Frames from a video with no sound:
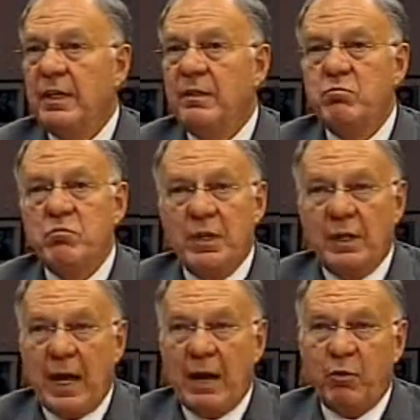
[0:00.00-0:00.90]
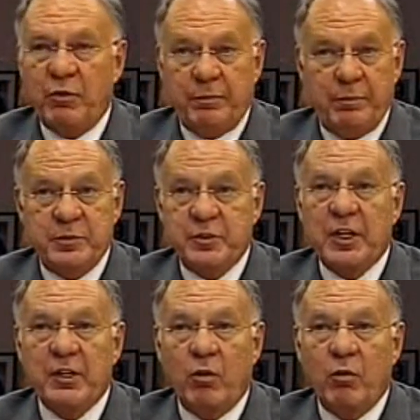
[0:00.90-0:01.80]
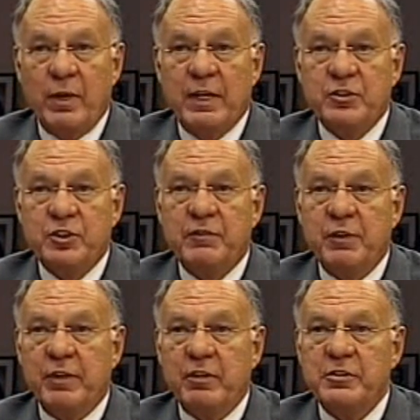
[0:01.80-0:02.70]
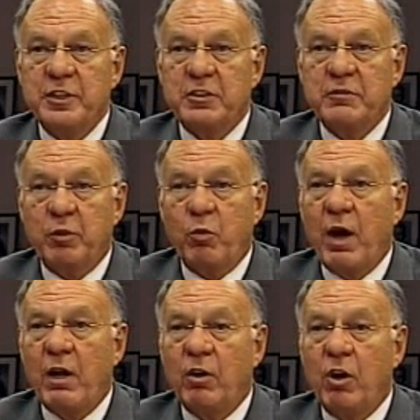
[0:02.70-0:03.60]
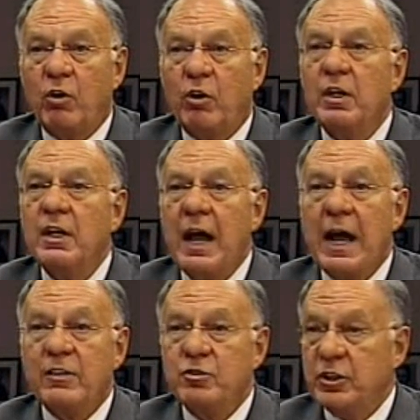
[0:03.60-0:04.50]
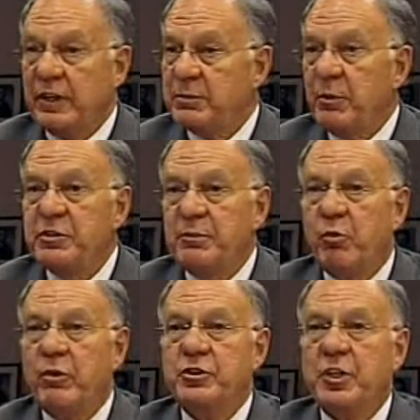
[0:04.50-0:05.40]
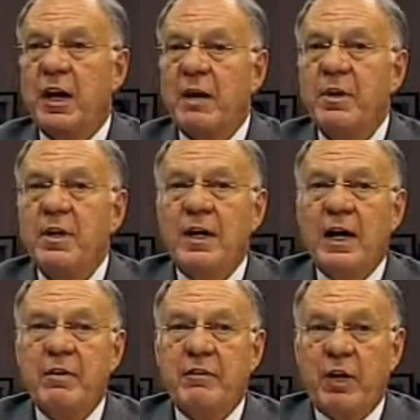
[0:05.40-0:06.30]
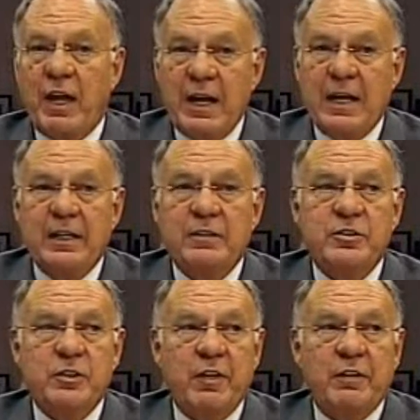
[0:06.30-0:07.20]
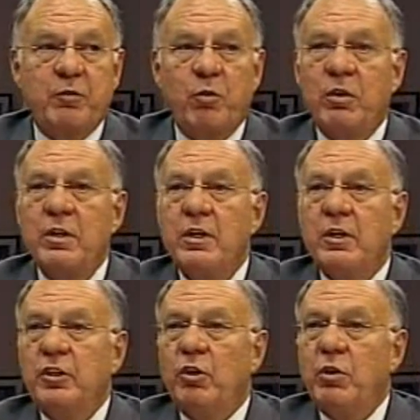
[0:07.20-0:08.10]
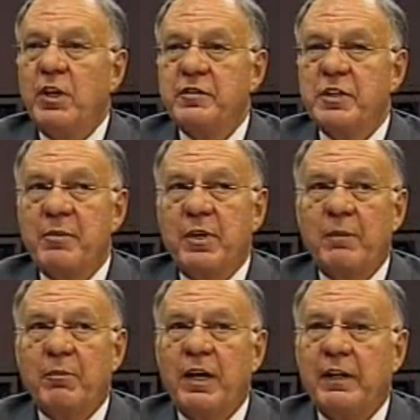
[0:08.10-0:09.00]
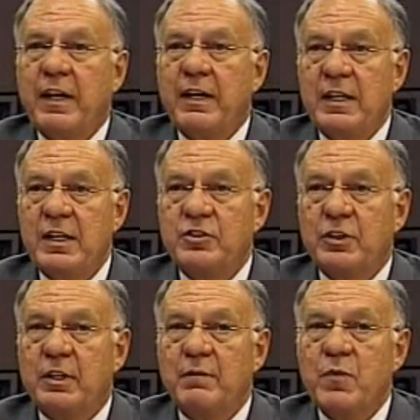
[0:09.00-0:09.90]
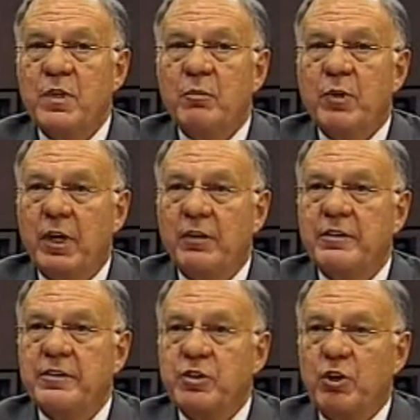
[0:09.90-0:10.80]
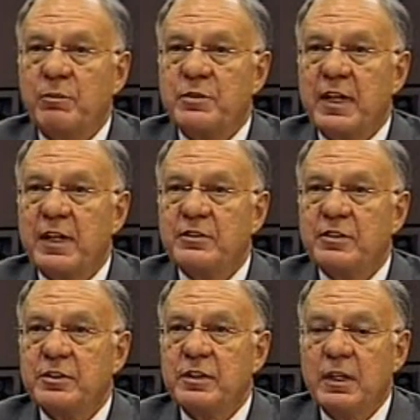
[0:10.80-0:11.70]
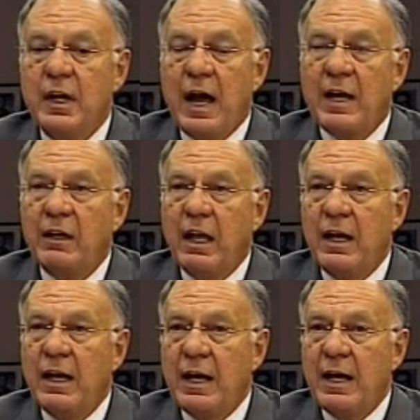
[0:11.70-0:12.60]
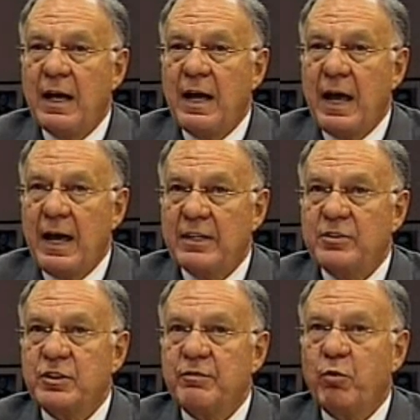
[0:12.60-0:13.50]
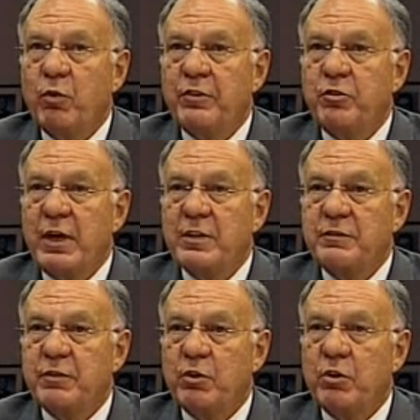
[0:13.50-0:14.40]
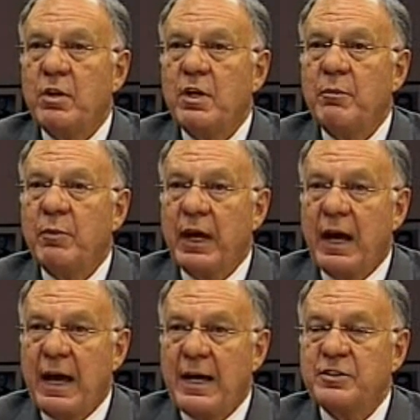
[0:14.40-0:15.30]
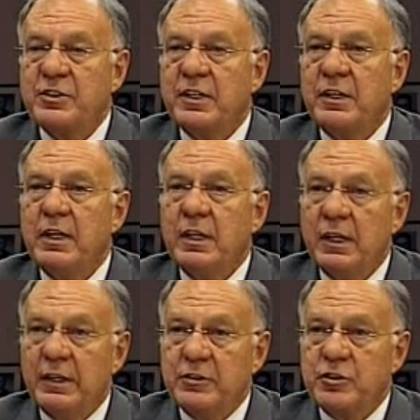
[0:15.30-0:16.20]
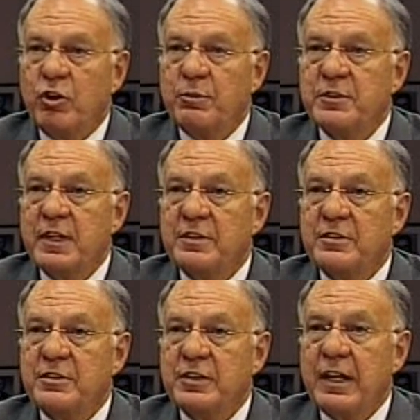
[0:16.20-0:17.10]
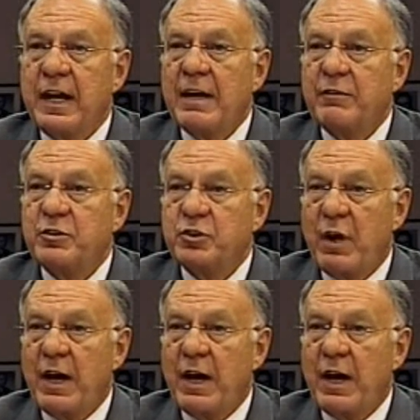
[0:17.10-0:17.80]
then I would have stayed on as chief of the voting section for a while longer. I am just the most important job I've ever had, and so therefore you don't give something up like that easily. But under the circumstances, I ask for the transfer, but I ask it in the circumstances that I have